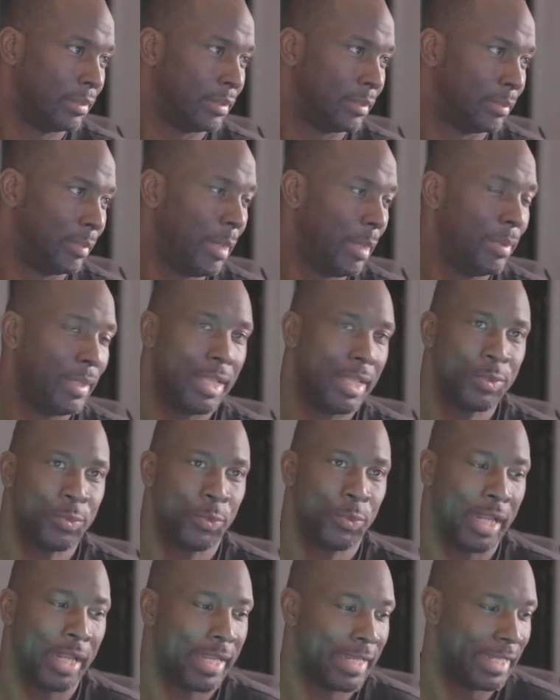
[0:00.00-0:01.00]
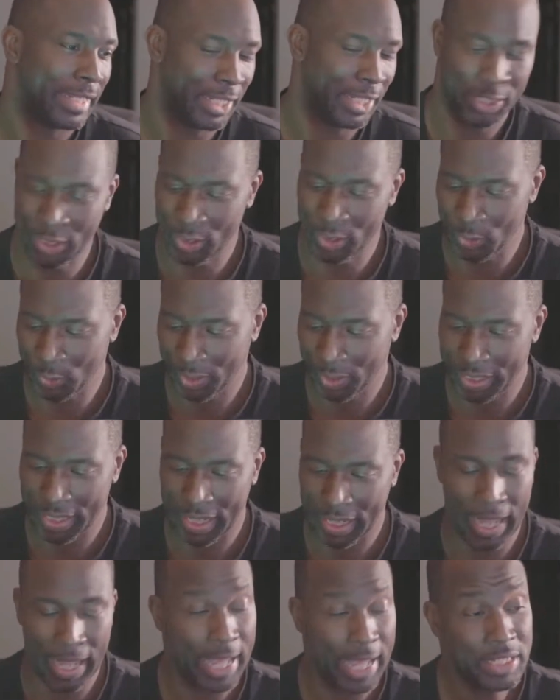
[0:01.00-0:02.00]
maybe that's what I needed to do
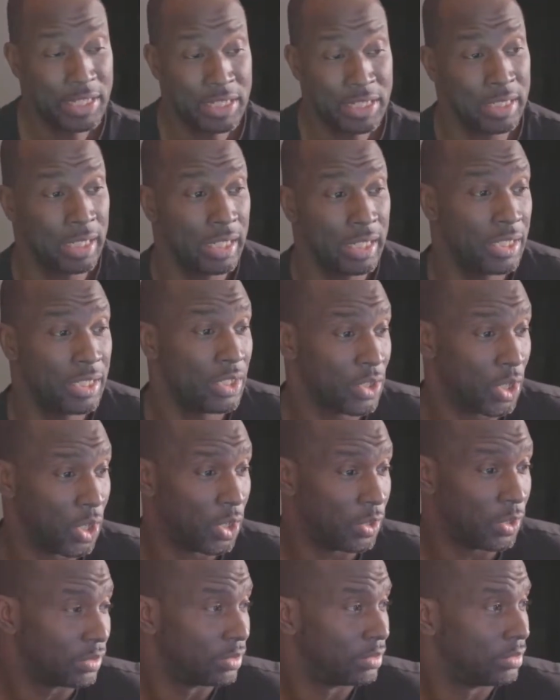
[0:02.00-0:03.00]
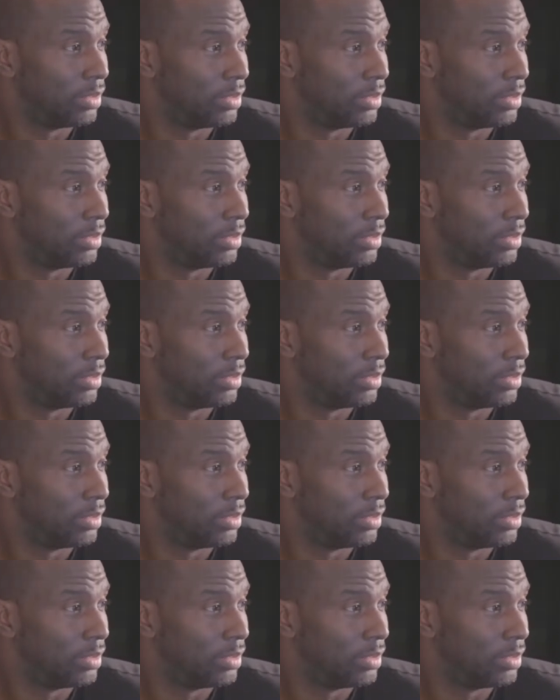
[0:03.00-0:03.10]
today. I just needed to talk.